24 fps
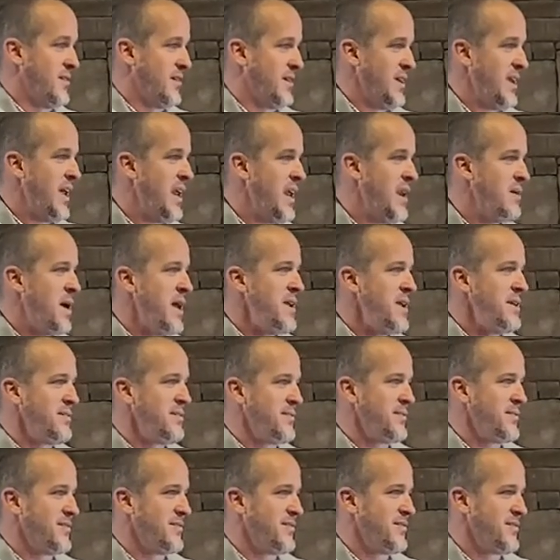Anybody?
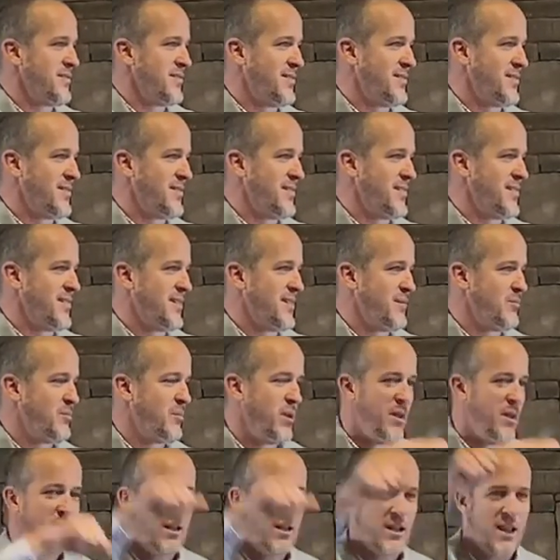
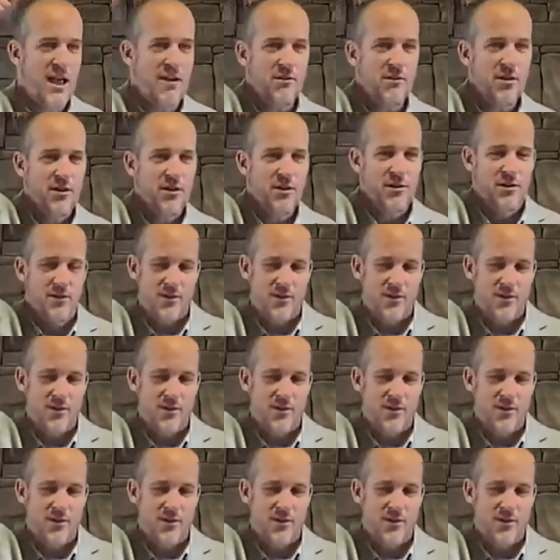Pulling the lever?